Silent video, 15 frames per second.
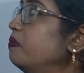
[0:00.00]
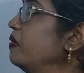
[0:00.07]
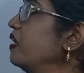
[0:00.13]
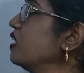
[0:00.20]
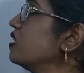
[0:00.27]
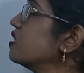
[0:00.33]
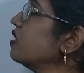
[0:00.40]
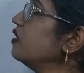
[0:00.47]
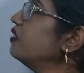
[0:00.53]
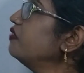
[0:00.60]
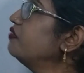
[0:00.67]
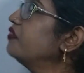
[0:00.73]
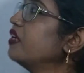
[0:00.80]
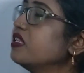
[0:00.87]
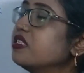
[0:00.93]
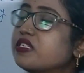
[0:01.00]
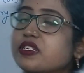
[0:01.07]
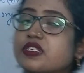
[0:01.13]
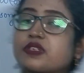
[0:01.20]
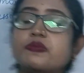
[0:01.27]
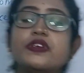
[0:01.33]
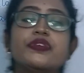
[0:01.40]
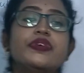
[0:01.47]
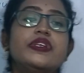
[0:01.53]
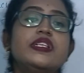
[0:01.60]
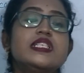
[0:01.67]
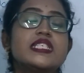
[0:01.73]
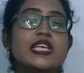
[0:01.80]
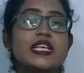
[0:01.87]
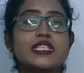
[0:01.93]
the basic differences
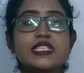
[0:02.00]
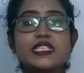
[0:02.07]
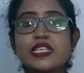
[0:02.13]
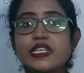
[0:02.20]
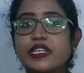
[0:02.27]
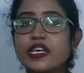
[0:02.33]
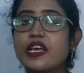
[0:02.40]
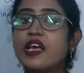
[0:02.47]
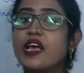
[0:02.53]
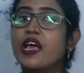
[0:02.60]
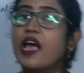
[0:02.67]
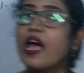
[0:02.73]
between sensory